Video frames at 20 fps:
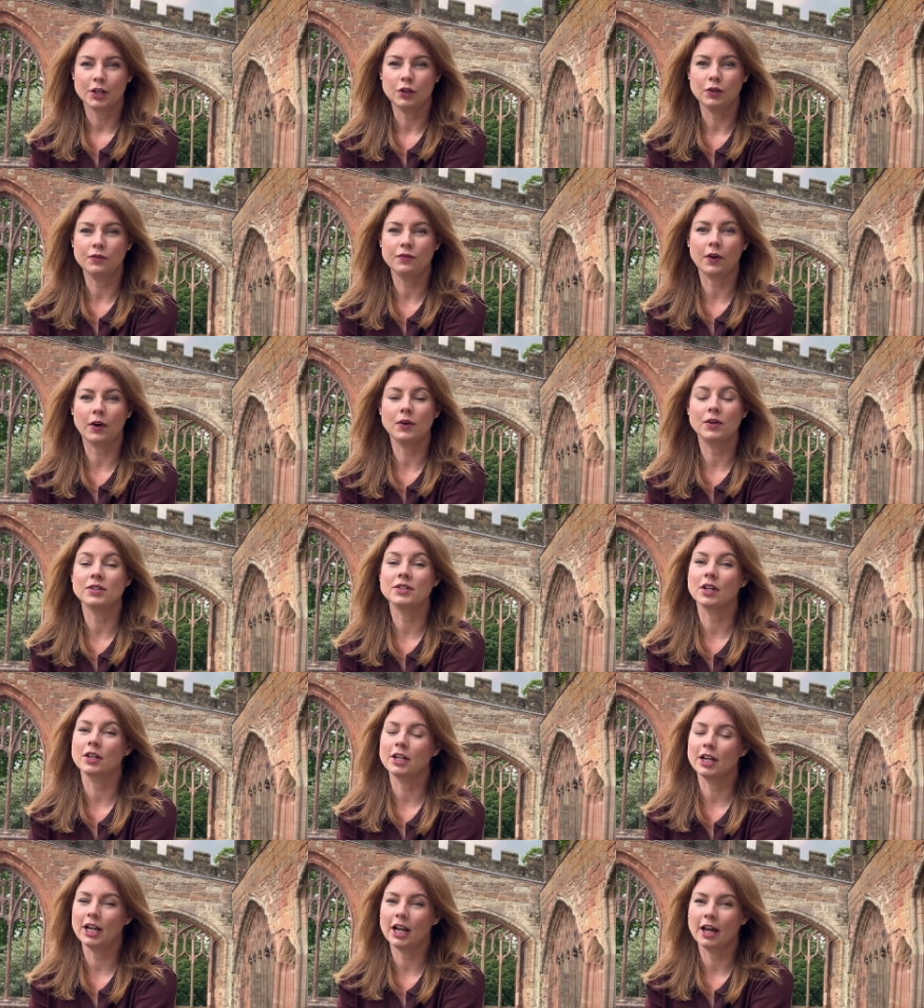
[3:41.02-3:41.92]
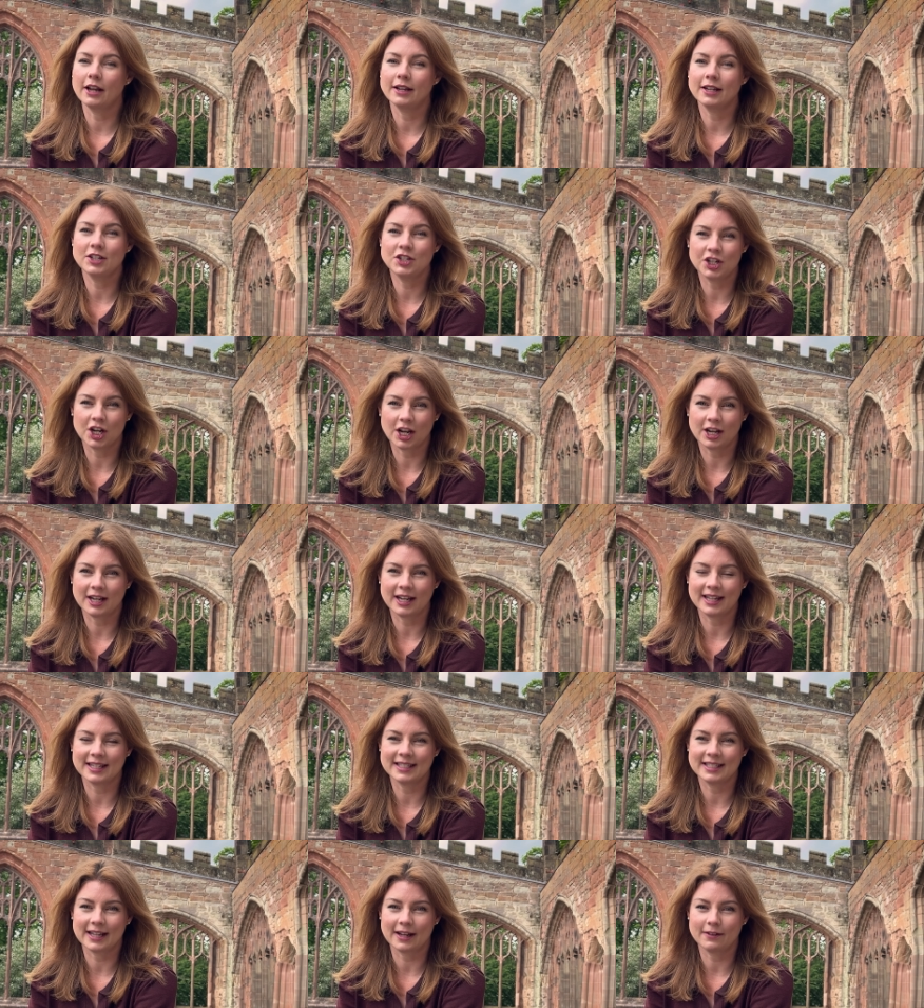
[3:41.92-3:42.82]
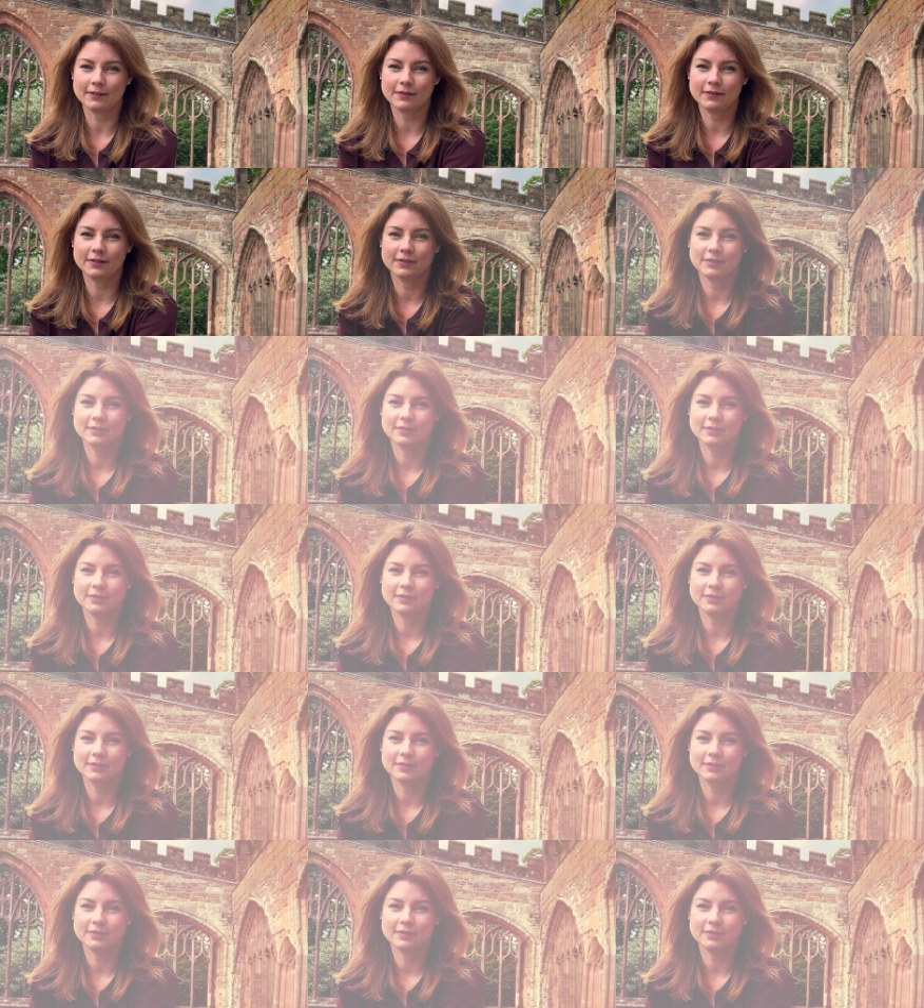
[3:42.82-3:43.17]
you focus on the learning journey itself.